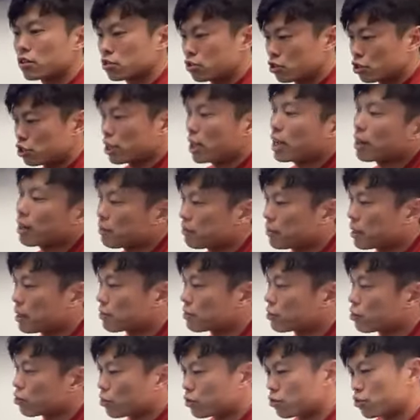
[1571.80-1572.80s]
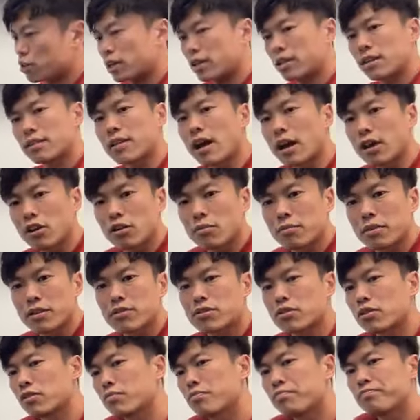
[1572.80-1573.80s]
check means you check the document.
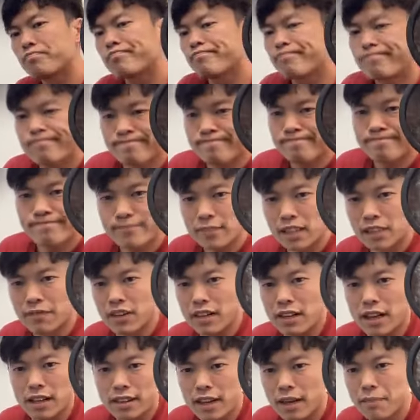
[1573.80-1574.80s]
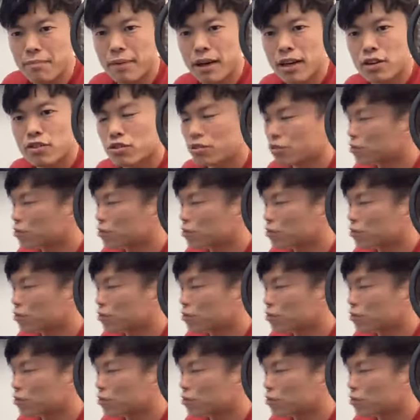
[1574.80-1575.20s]
So even that 10 page, you